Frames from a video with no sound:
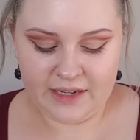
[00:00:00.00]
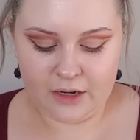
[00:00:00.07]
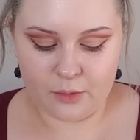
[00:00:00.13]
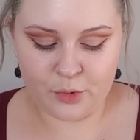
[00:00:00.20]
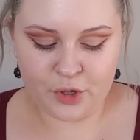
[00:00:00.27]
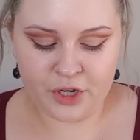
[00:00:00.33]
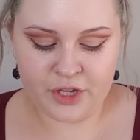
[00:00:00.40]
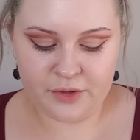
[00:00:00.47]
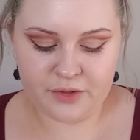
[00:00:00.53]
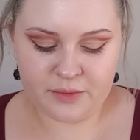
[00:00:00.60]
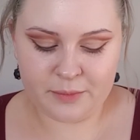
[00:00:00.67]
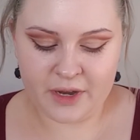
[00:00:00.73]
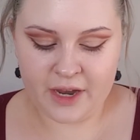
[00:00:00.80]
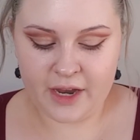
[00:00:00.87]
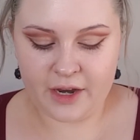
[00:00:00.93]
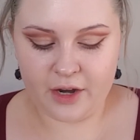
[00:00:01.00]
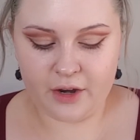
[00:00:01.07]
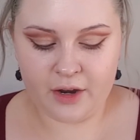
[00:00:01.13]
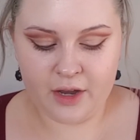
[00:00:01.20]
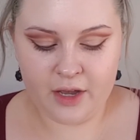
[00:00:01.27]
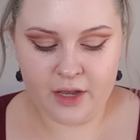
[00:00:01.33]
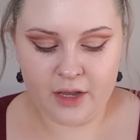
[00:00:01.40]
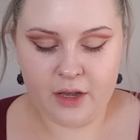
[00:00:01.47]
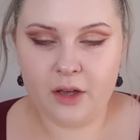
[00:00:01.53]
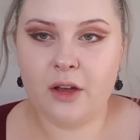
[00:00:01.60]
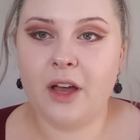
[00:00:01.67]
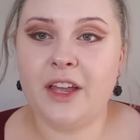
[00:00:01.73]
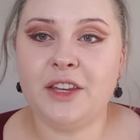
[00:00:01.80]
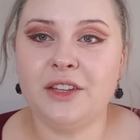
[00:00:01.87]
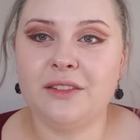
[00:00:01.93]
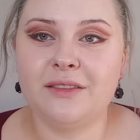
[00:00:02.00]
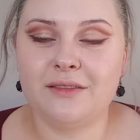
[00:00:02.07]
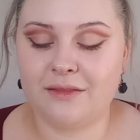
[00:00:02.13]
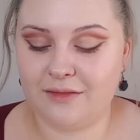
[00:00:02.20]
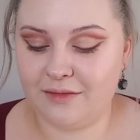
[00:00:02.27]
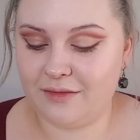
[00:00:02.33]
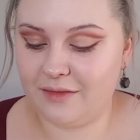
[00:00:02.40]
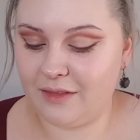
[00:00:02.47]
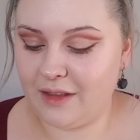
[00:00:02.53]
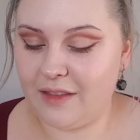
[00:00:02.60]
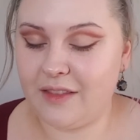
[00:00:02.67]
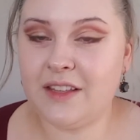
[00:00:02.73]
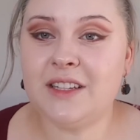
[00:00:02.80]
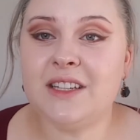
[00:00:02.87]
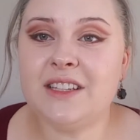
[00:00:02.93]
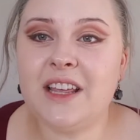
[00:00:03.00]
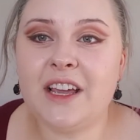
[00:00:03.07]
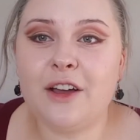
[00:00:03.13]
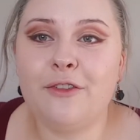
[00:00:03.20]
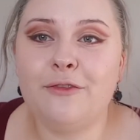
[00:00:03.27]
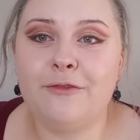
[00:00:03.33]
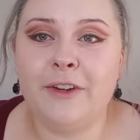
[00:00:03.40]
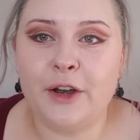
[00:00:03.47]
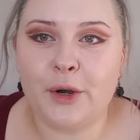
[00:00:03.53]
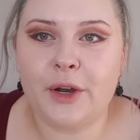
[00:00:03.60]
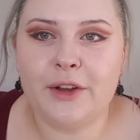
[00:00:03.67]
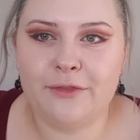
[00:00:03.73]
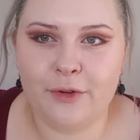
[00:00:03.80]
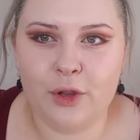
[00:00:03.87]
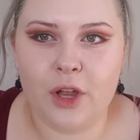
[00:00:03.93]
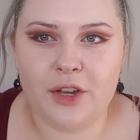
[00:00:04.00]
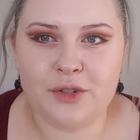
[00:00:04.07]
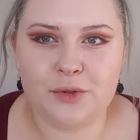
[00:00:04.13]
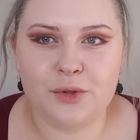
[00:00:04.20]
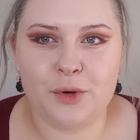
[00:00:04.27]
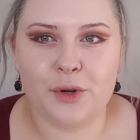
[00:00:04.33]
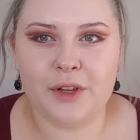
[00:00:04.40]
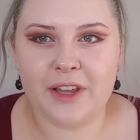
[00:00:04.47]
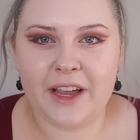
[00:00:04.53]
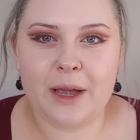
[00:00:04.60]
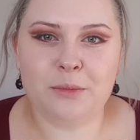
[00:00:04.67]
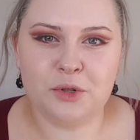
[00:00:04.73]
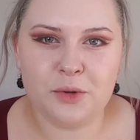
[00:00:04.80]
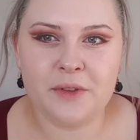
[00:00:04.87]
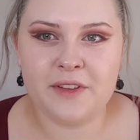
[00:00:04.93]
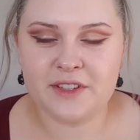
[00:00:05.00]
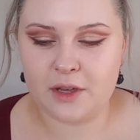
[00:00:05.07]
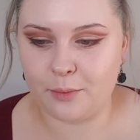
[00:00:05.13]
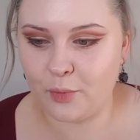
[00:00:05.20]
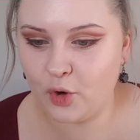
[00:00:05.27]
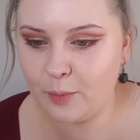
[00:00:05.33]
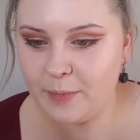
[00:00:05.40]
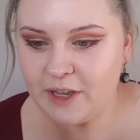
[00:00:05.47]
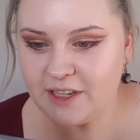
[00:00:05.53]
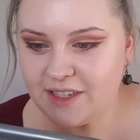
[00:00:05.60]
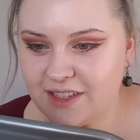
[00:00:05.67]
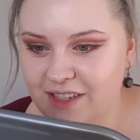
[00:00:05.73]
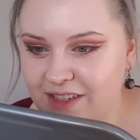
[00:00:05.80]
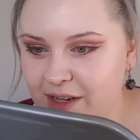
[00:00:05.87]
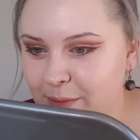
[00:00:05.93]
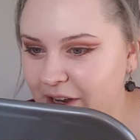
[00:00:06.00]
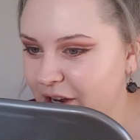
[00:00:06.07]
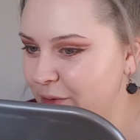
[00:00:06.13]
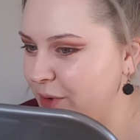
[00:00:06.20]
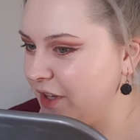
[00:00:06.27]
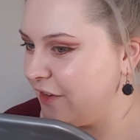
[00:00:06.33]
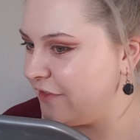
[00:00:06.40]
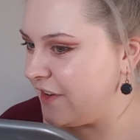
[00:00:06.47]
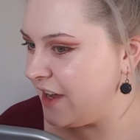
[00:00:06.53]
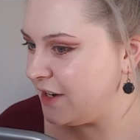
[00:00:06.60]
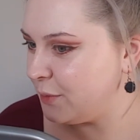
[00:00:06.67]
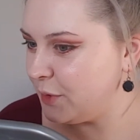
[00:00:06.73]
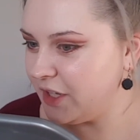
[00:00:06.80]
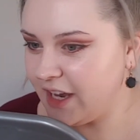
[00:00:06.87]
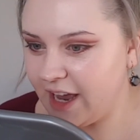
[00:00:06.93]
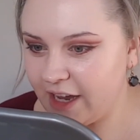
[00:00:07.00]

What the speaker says: Now I'm gonna use and this is like a very full-on tutorial. Like, I'm doing this on purpose to make it really fun, really